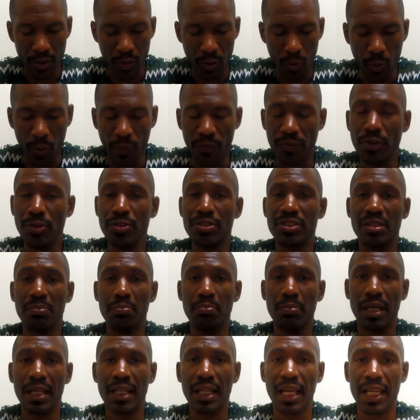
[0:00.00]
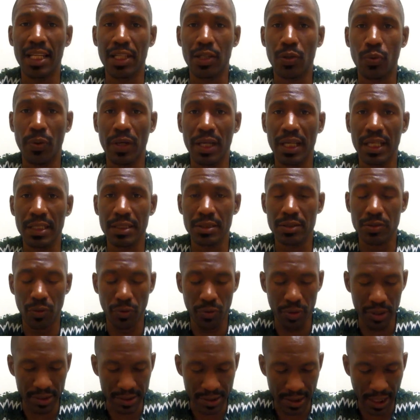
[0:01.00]
or if you submit a quiz
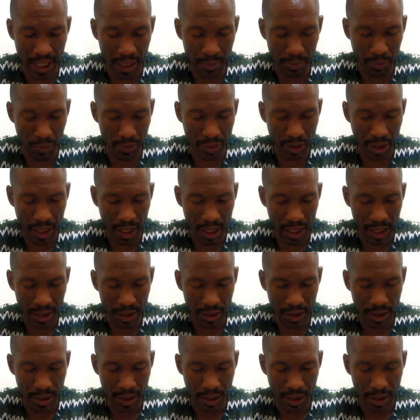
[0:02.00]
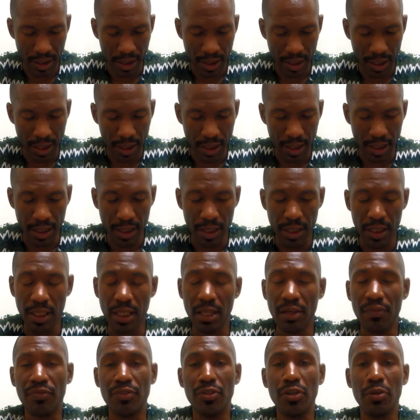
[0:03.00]
or exam online,
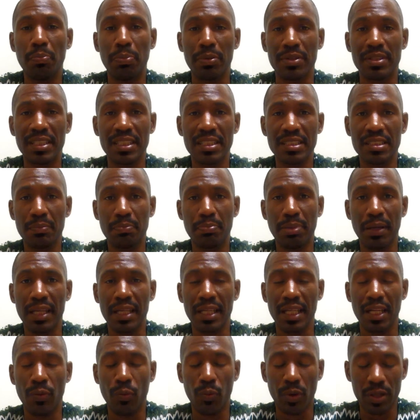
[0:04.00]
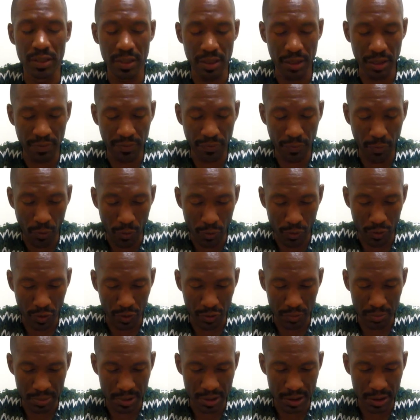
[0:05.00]
if you participate in one of the
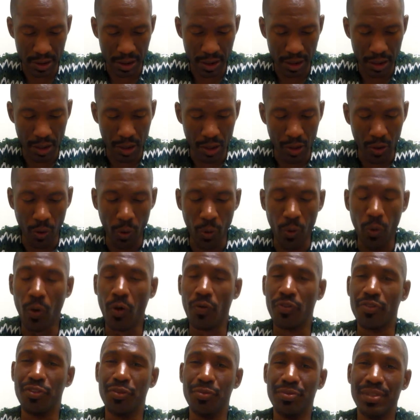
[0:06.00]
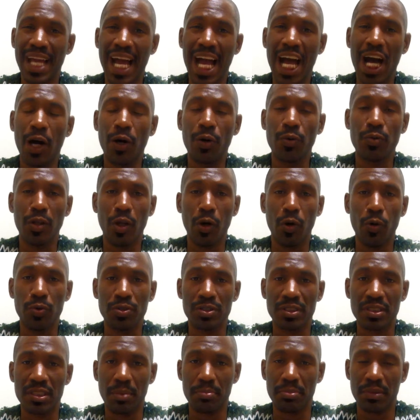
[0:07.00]
forums, or if you download
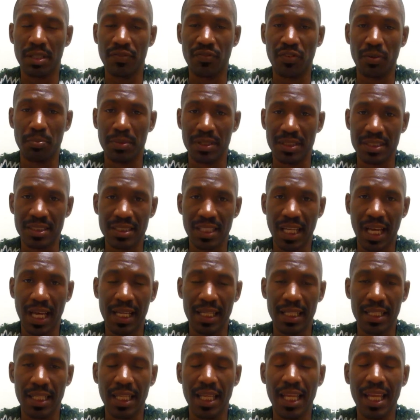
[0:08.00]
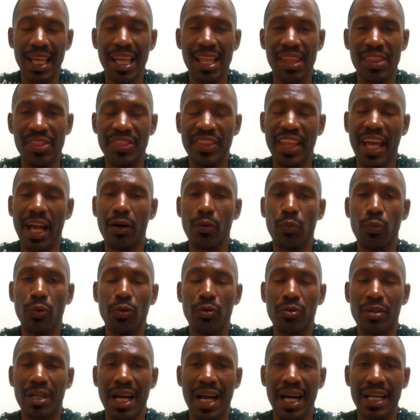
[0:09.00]
something from the site, that
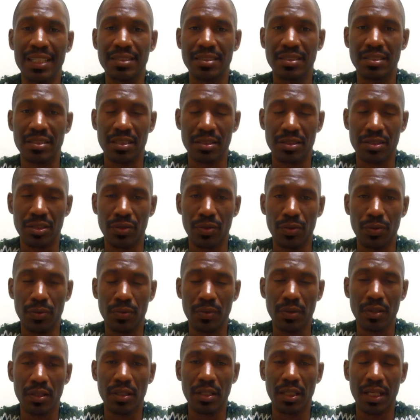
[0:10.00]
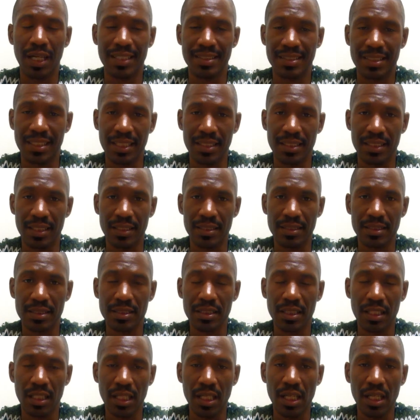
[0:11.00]
will constitute attendance.
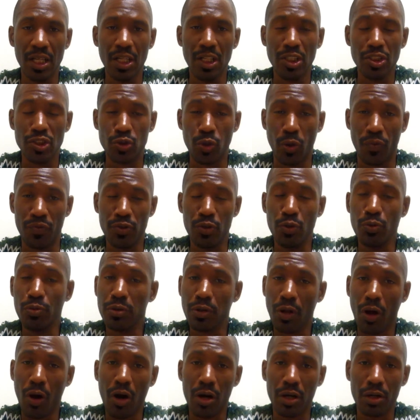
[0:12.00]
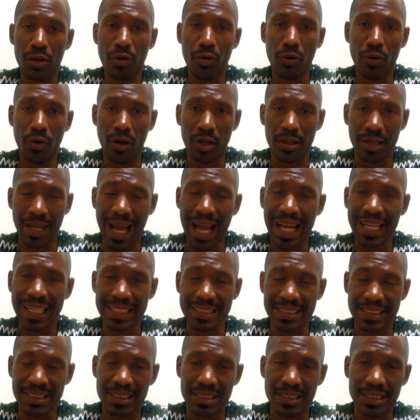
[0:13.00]
So if you log on, I
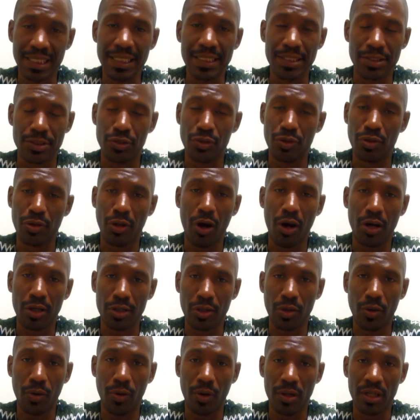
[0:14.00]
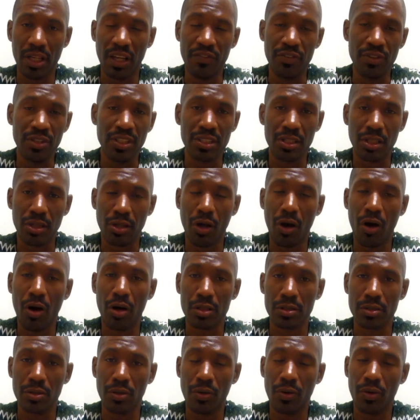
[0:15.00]
can see that you logged on. If you just
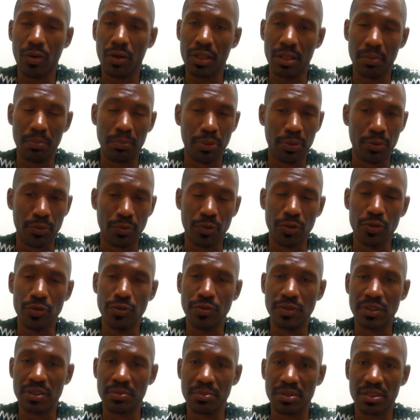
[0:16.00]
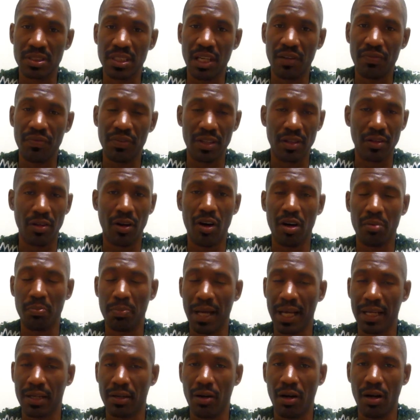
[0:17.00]
logged on and perused some stuff and logged
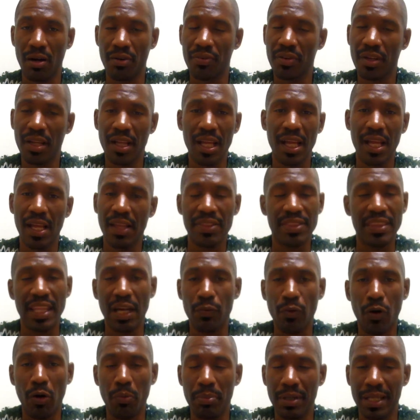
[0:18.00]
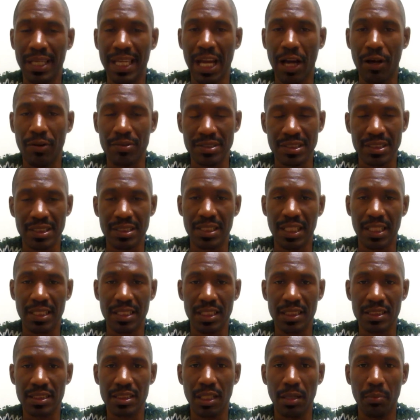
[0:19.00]
back off, that won't be counted as
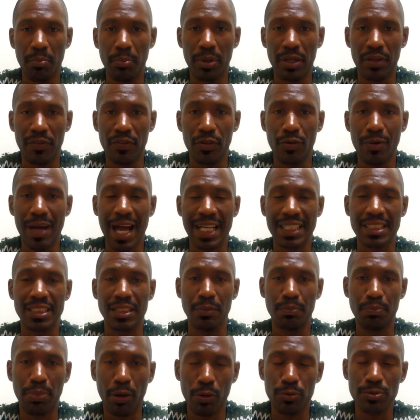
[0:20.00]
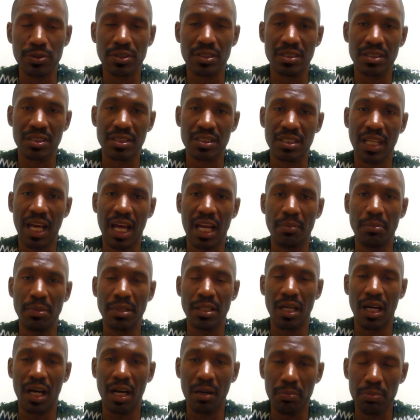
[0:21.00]
attendance. But if you actually post an
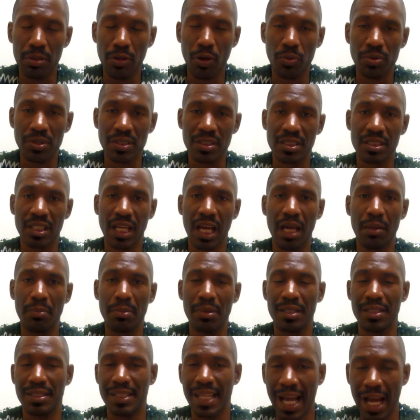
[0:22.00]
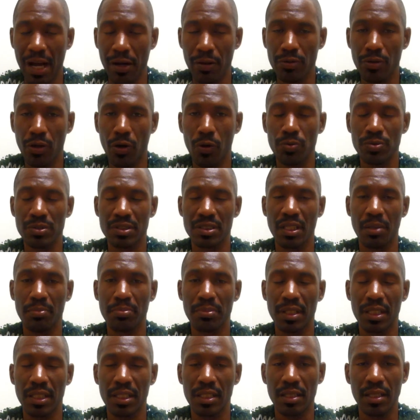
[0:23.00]
assignment, upload an assignment, download
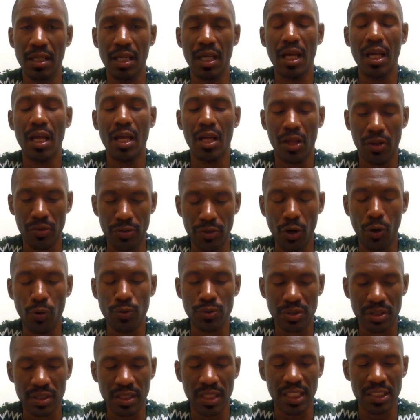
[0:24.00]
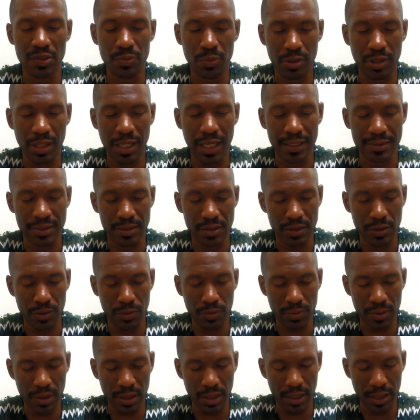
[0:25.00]
something, those things will
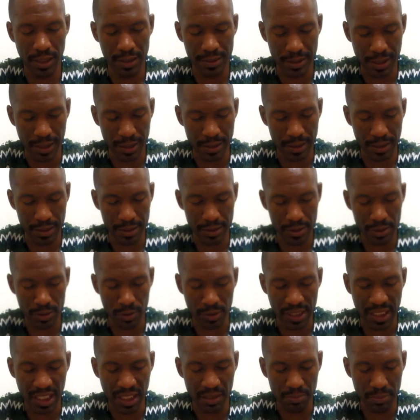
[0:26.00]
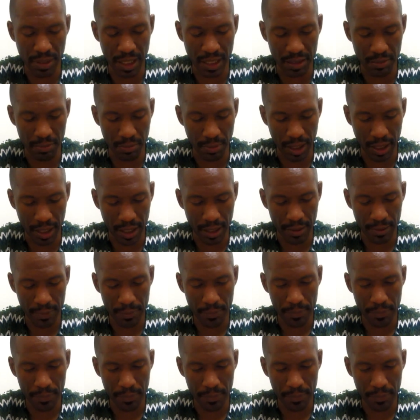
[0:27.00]
constitute attendance. So keep that in mind.